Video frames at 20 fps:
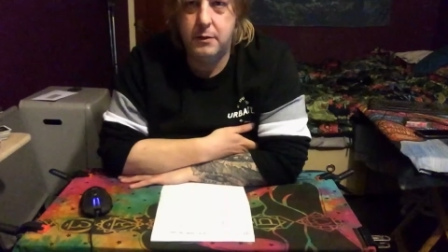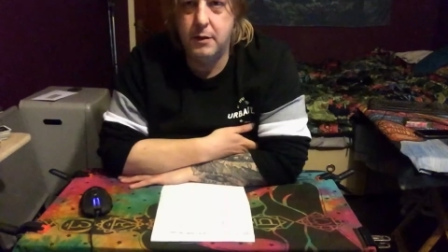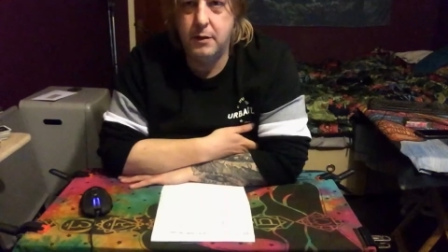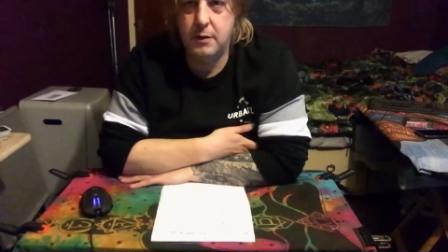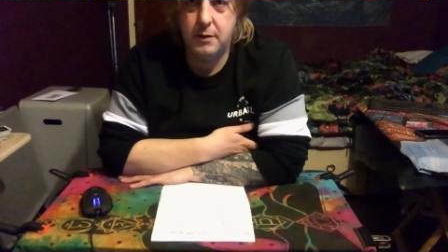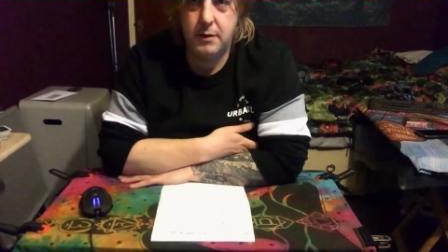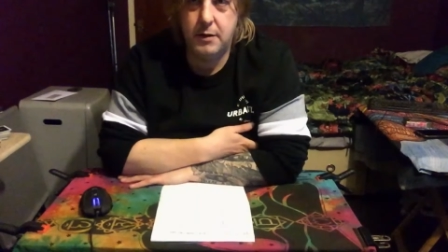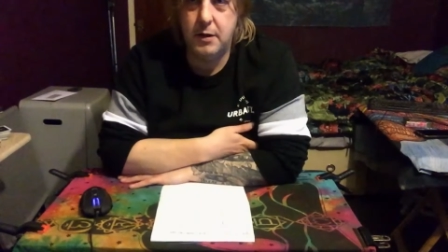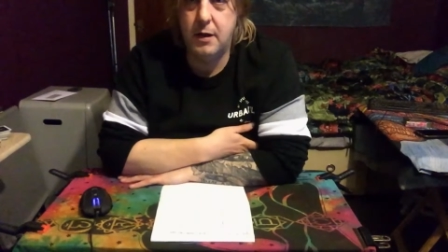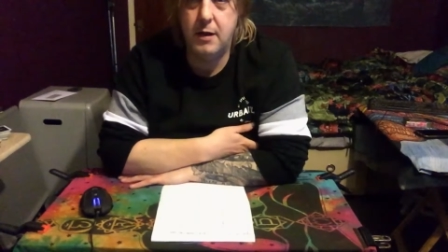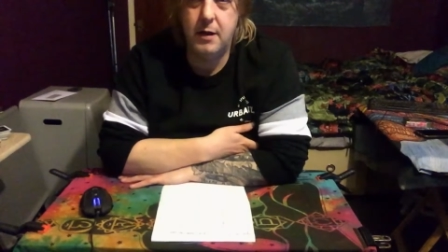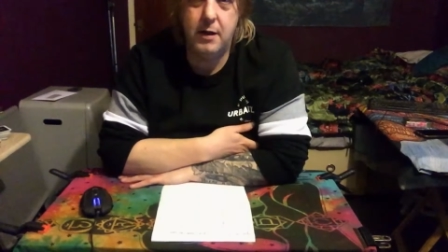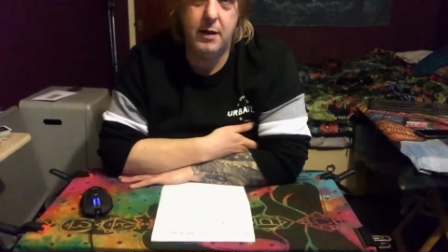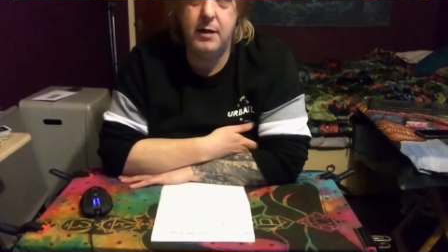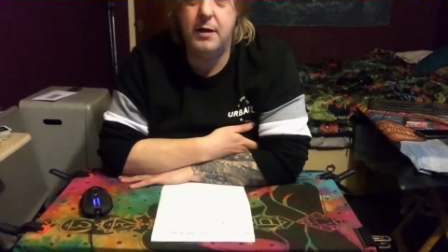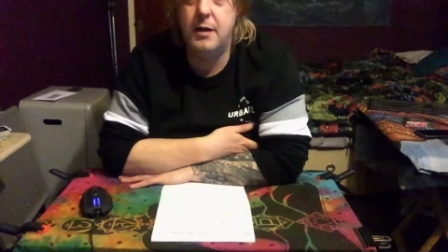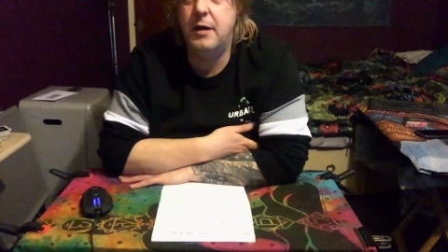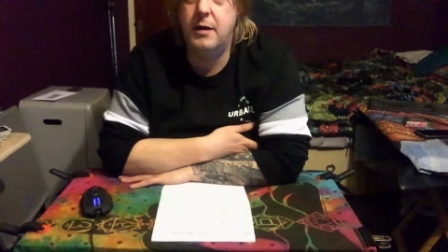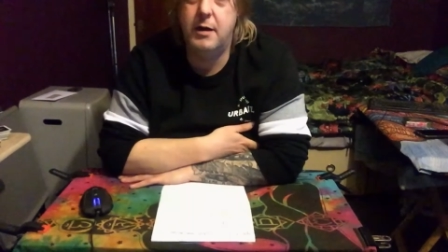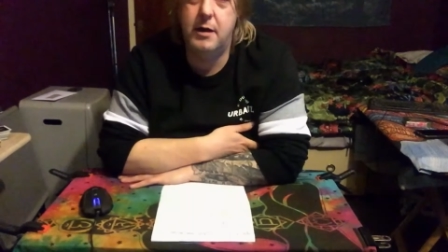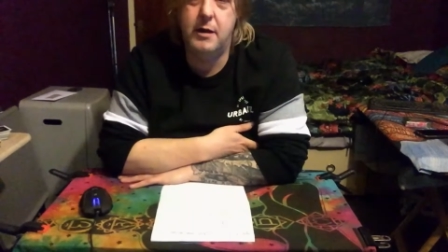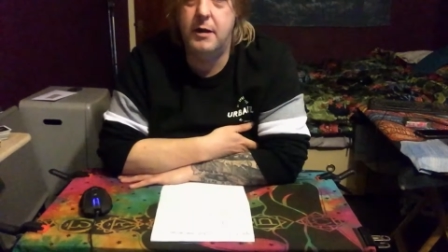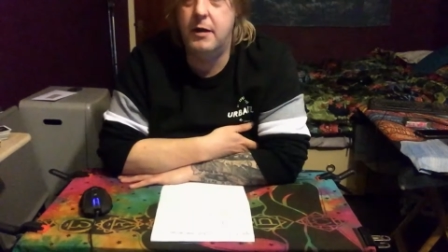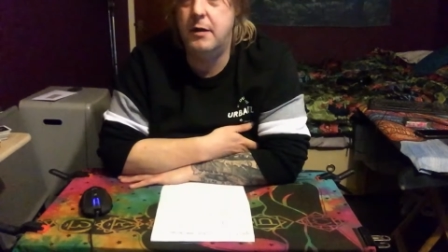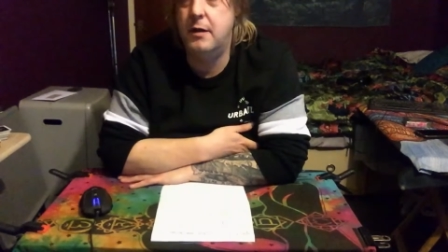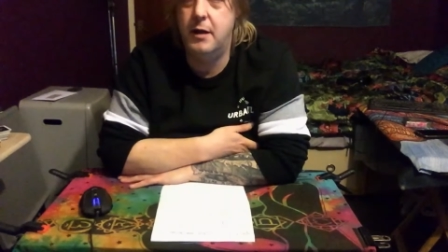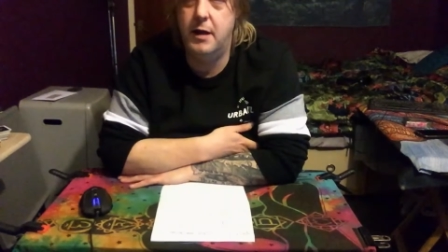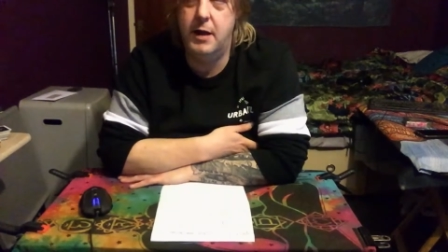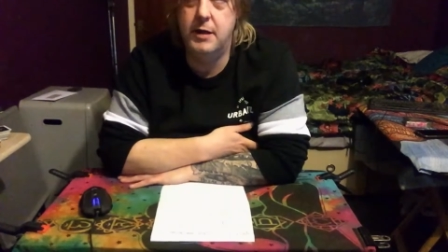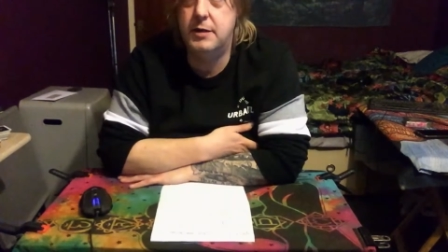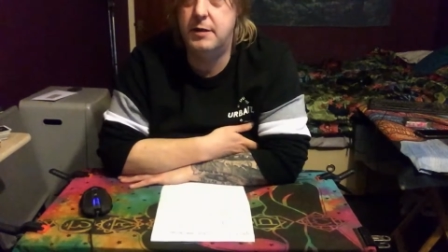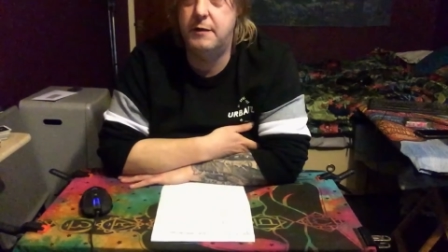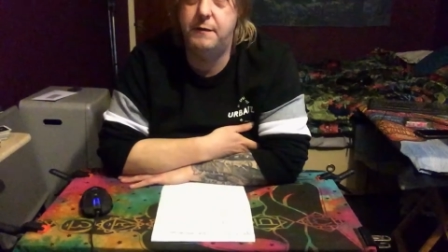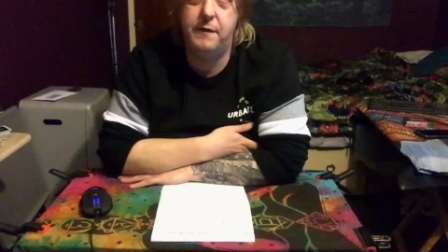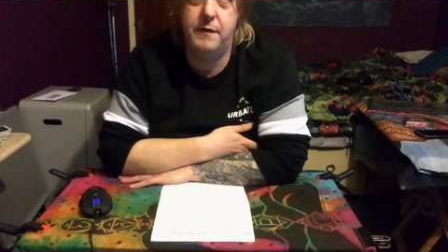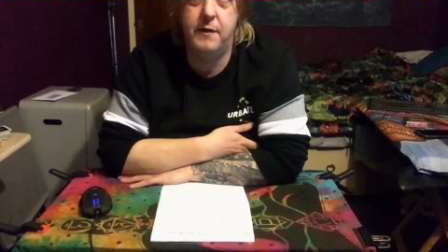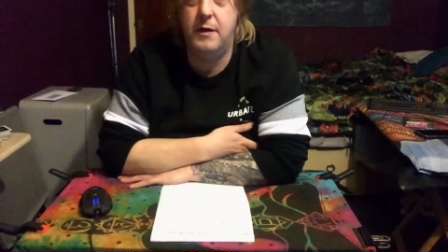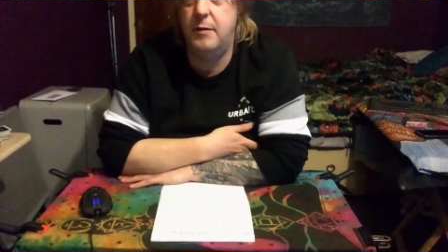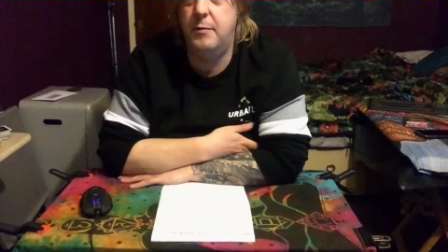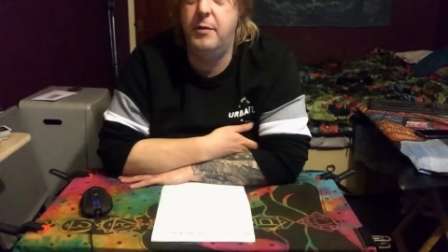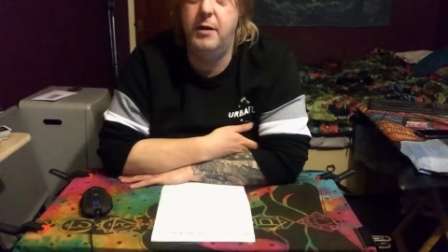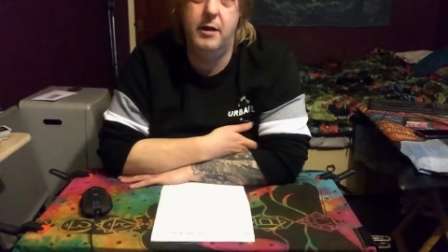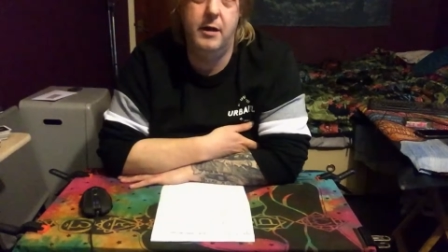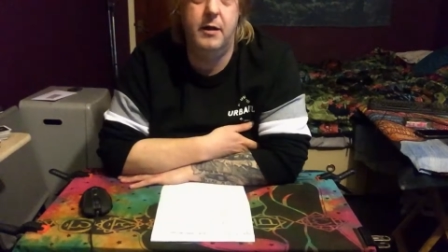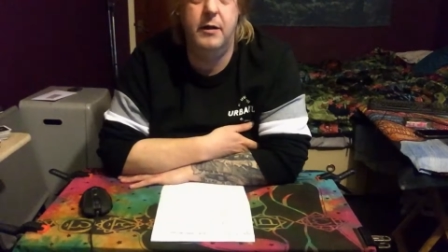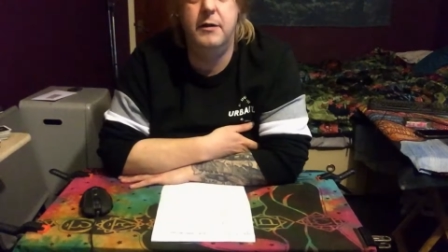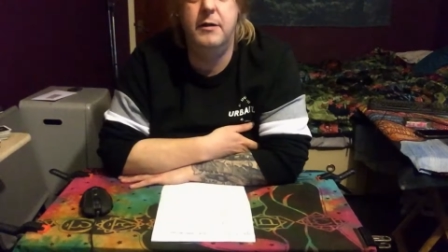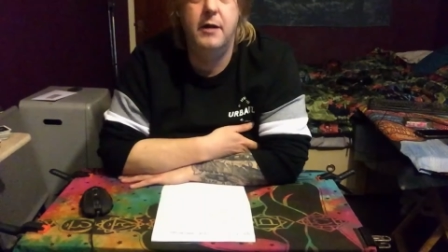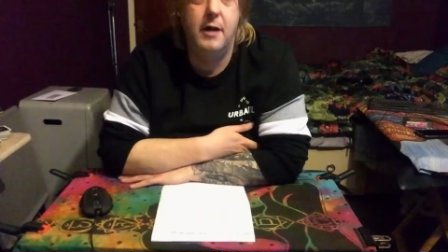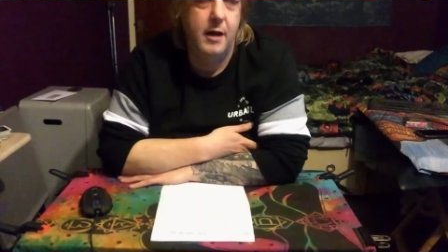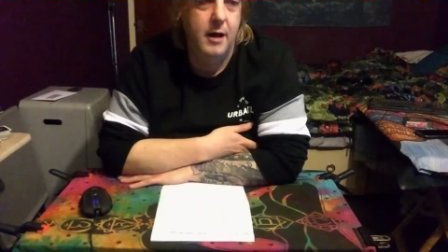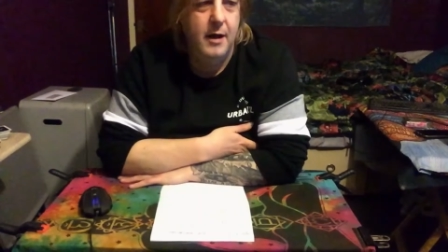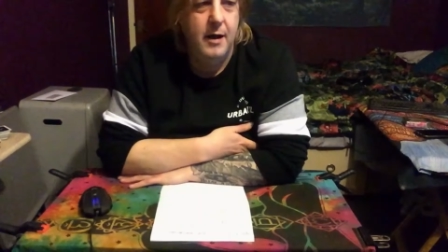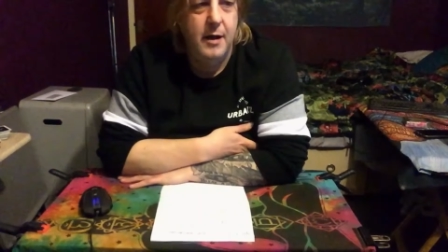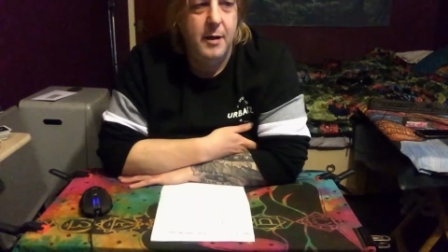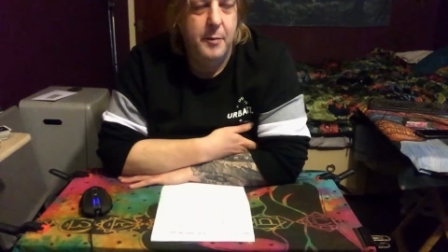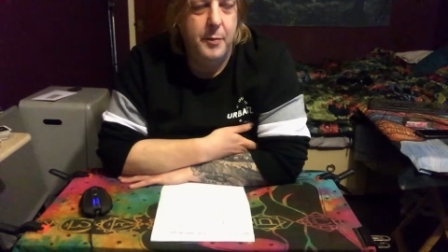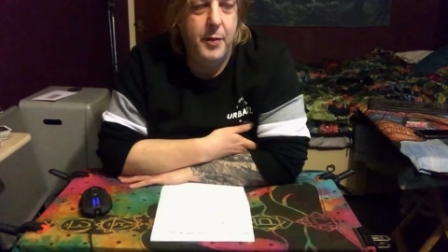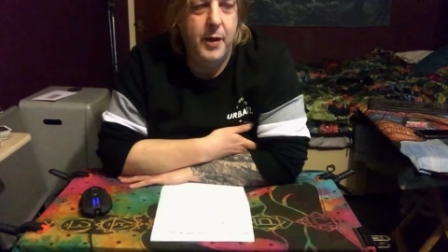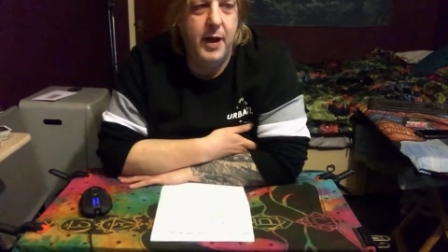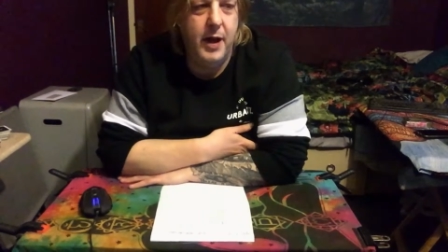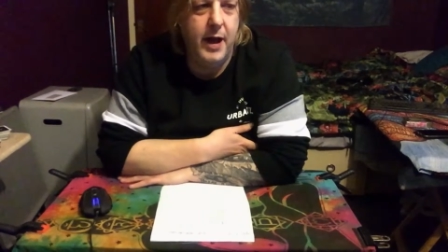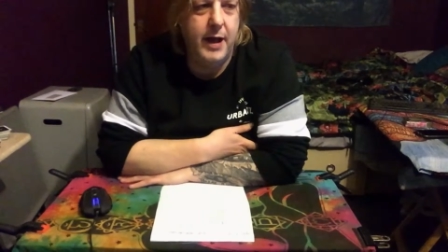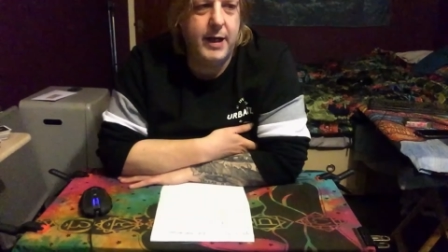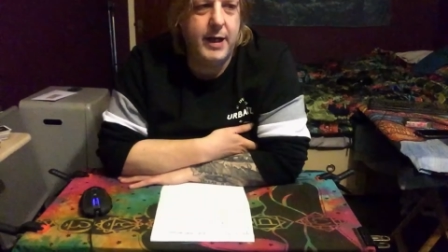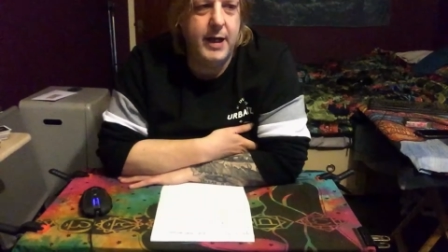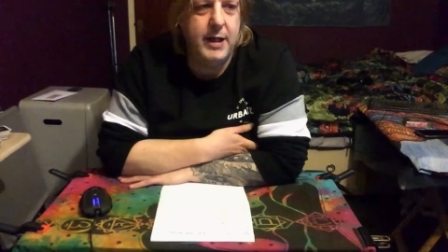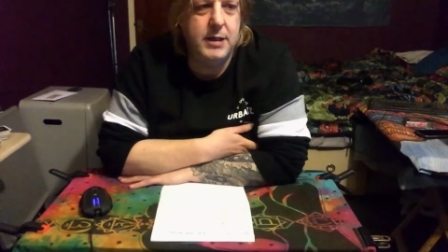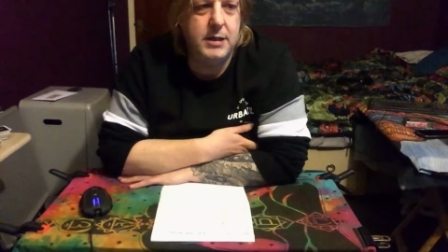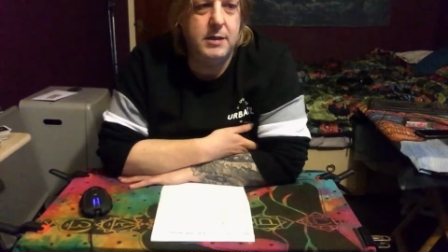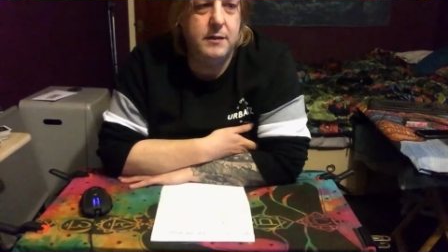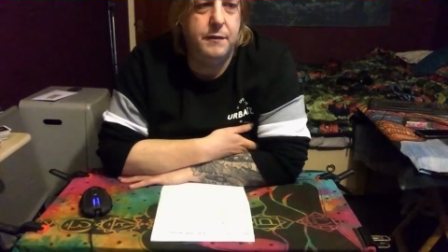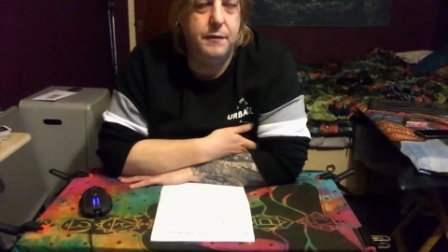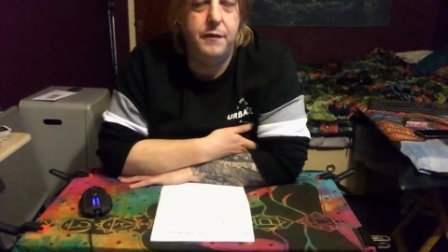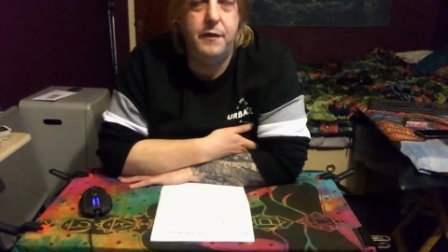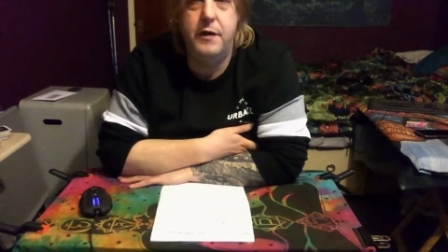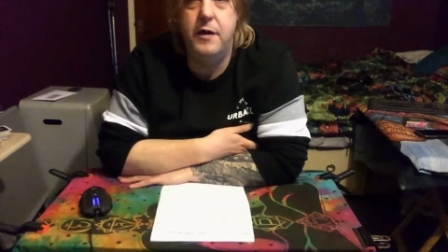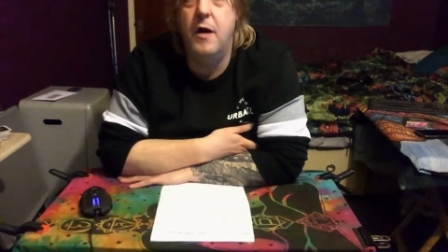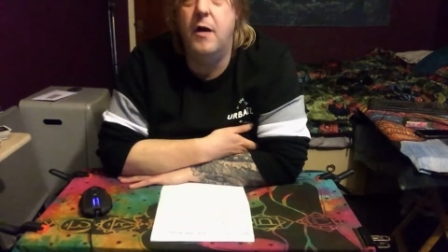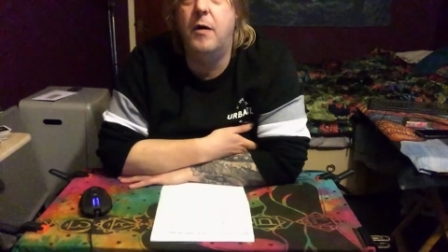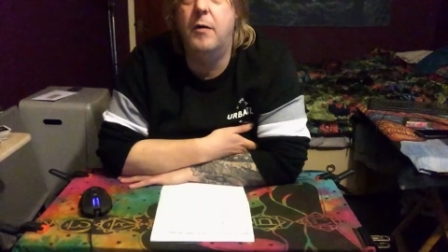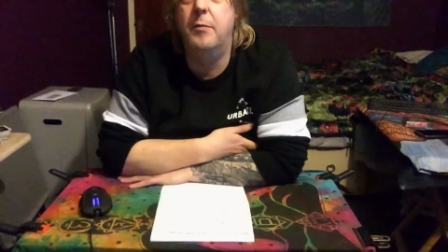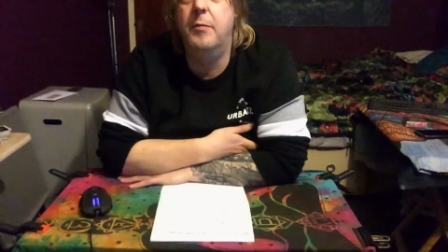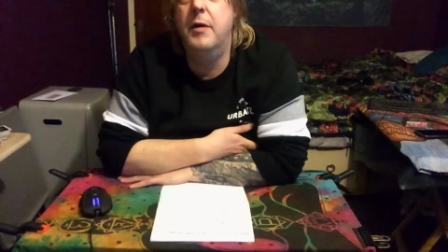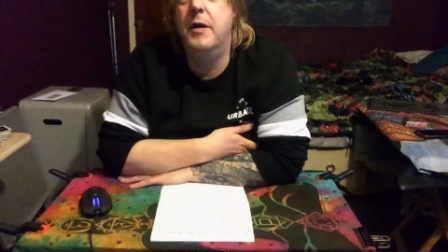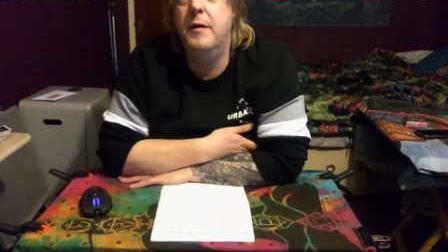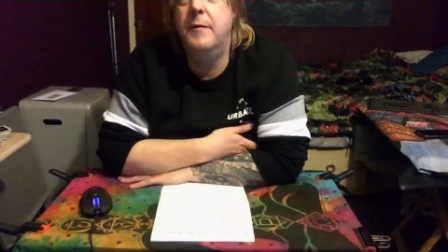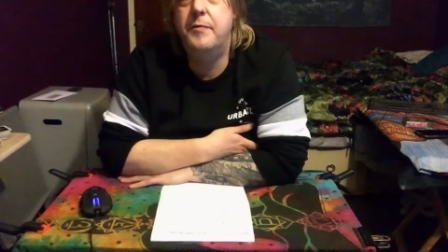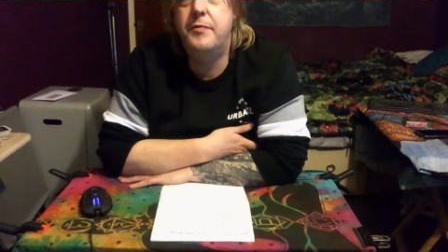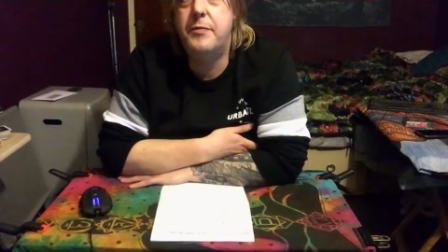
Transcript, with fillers: Da, da, da, da, da. It's a phenomenon, but like it's a phenom.